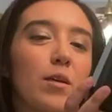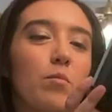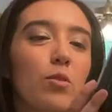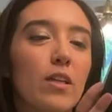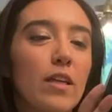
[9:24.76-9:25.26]

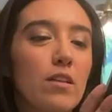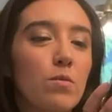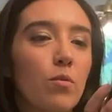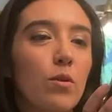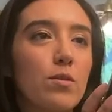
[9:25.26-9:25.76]
Brilliant
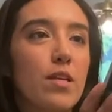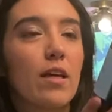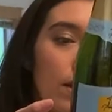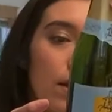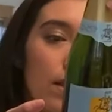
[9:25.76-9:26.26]
Brut.
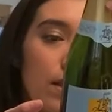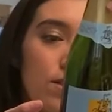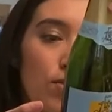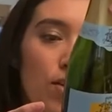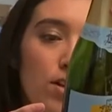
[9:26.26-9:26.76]
This
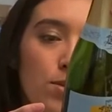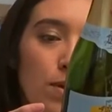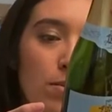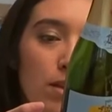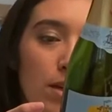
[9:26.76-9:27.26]
French
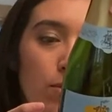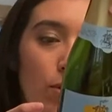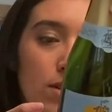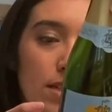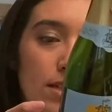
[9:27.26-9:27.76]
bubbly
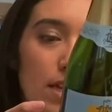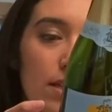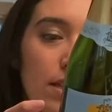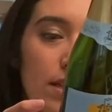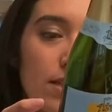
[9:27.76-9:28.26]
pours a delicate,